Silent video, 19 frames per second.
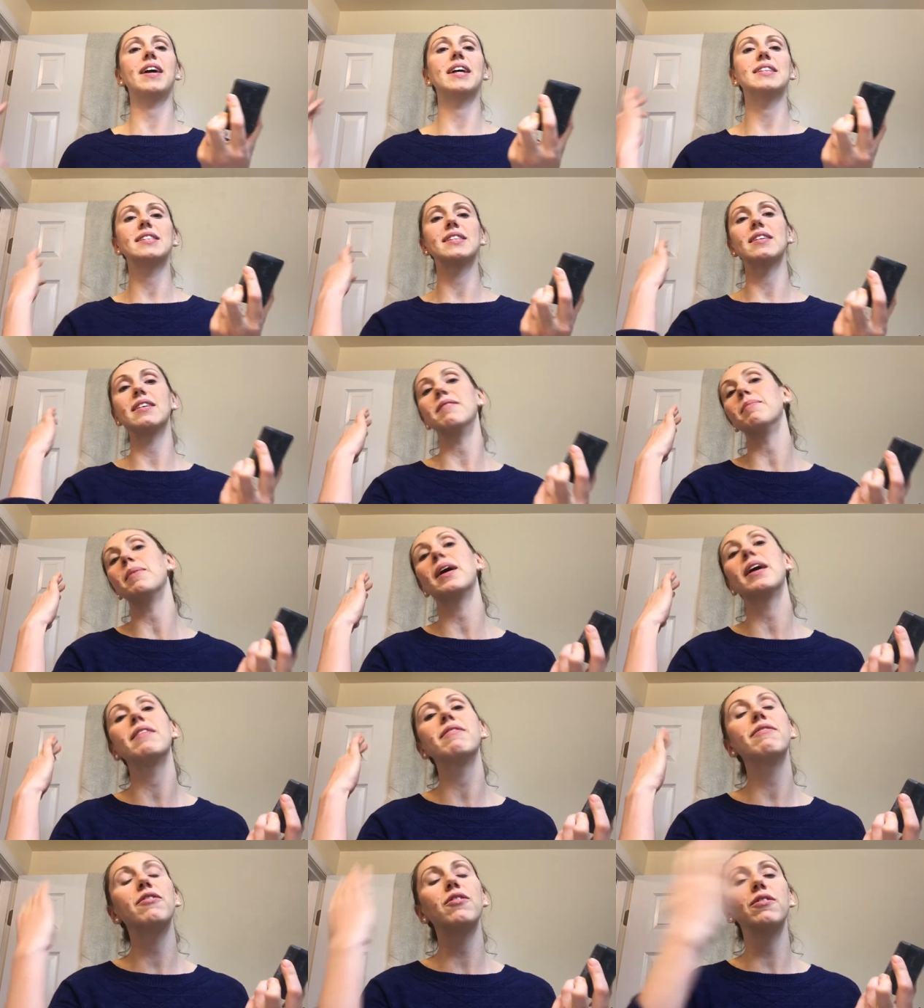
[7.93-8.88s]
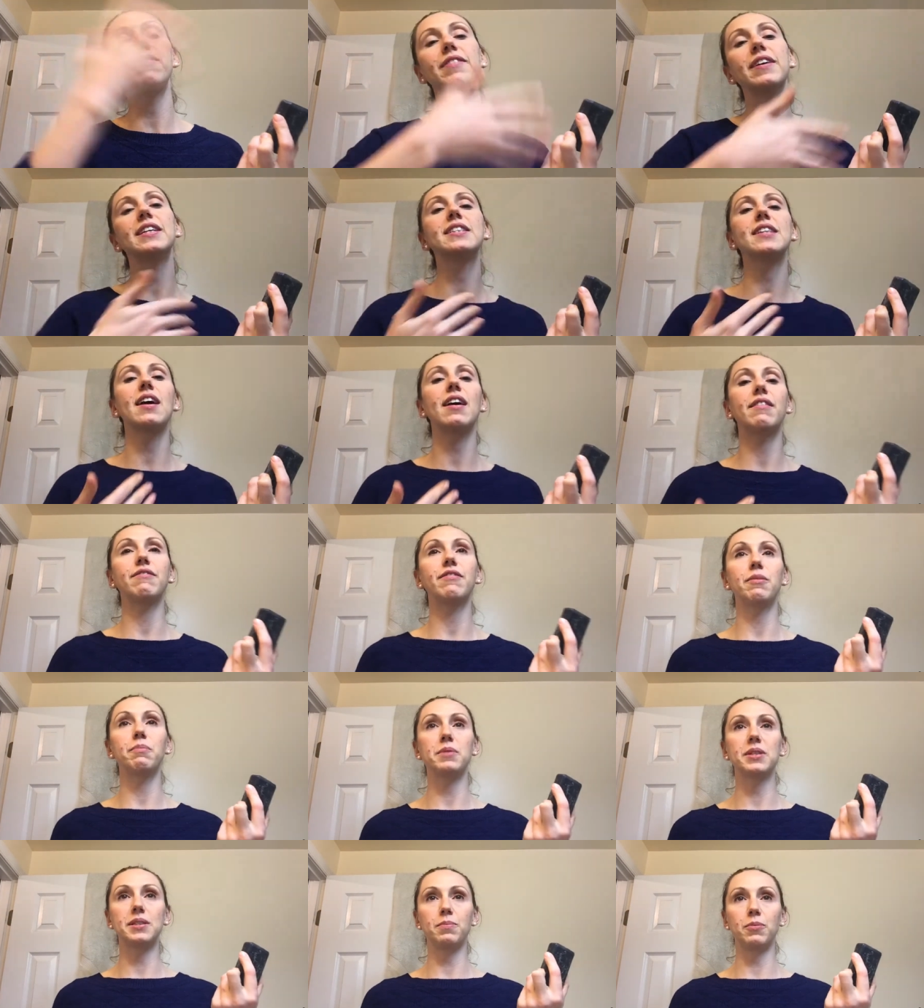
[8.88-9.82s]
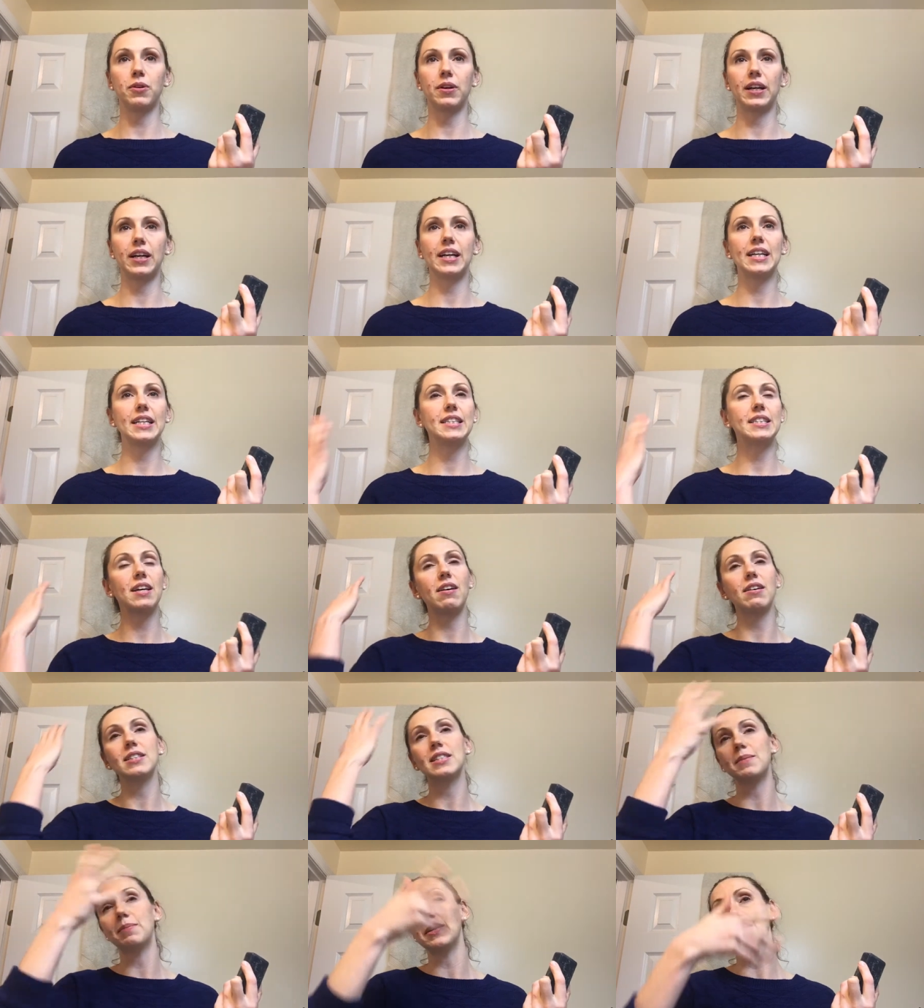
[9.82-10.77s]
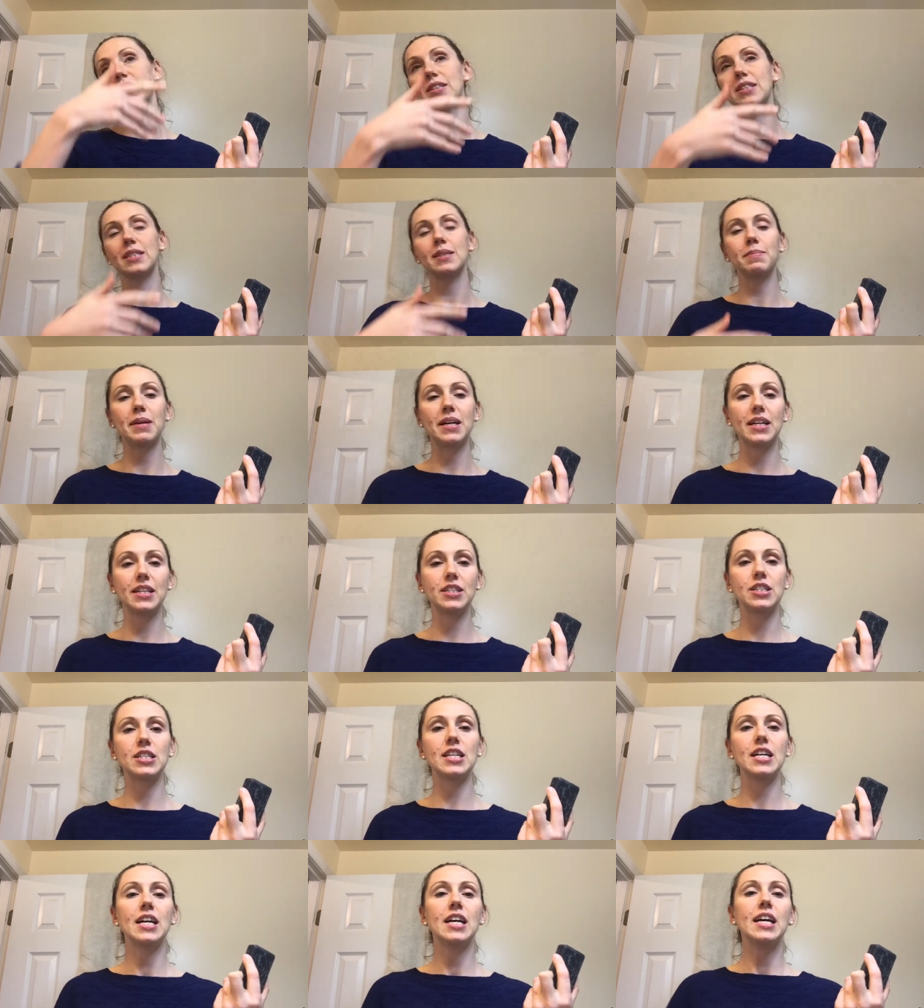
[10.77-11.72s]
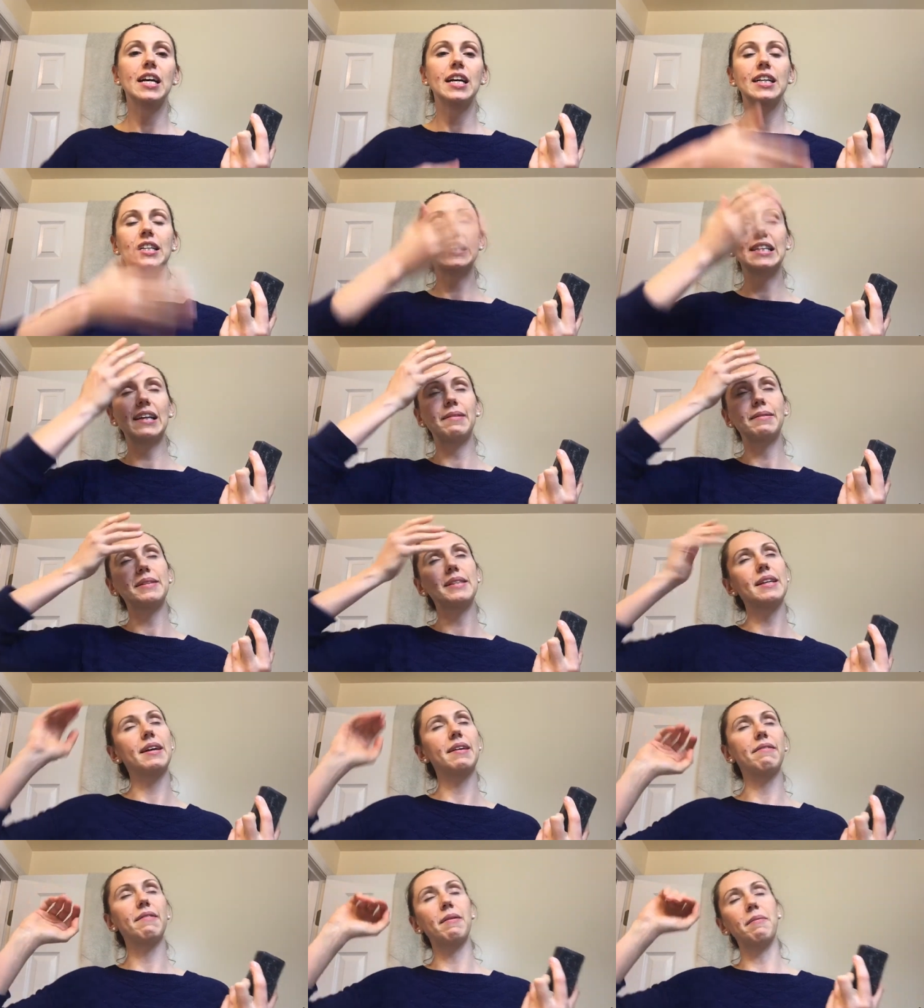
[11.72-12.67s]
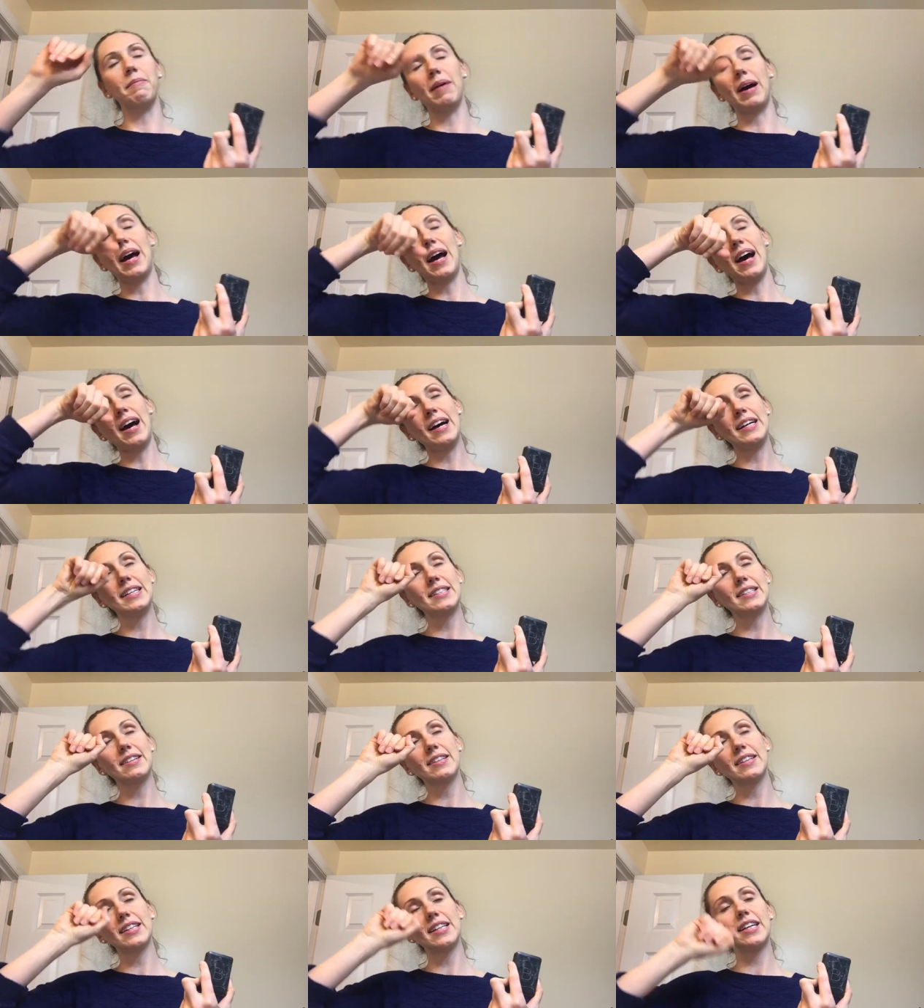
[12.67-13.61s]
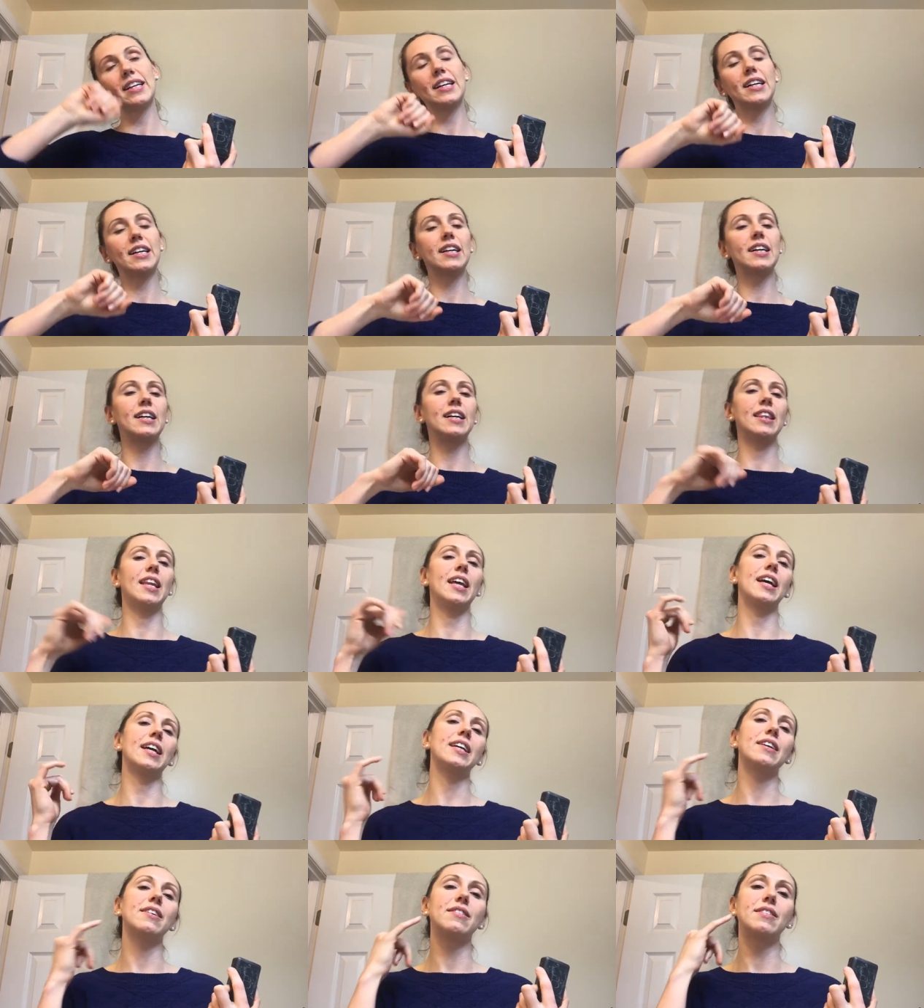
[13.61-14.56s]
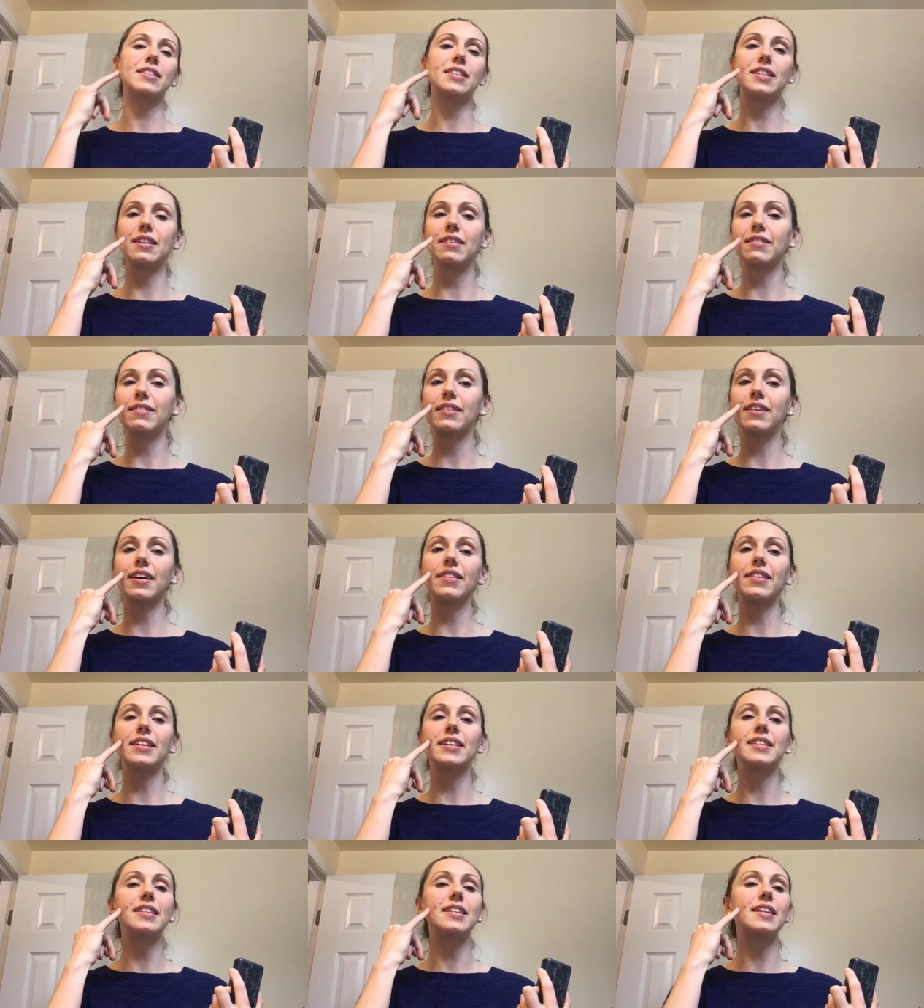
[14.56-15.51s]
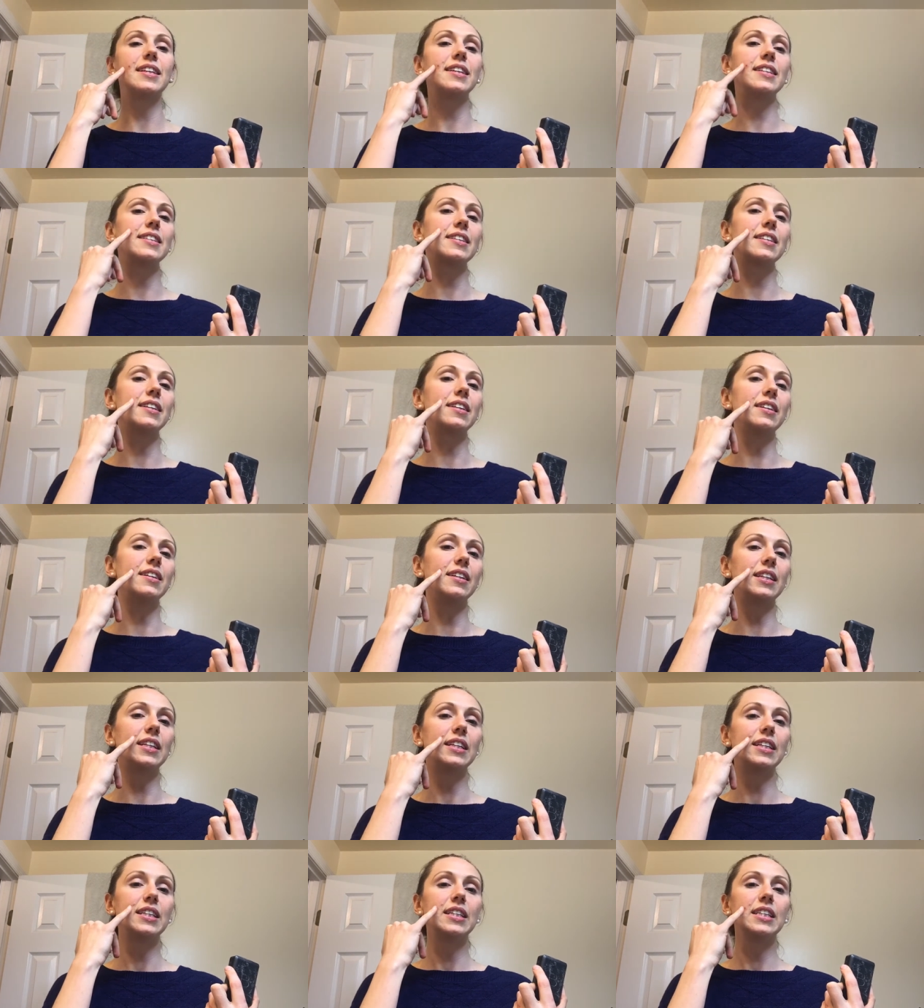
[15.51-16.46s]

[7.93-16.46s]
I still have my full face on from this morning. It's all smeared and smudged because I was like rubbing my eyes earlier and like you can see I've got this nice little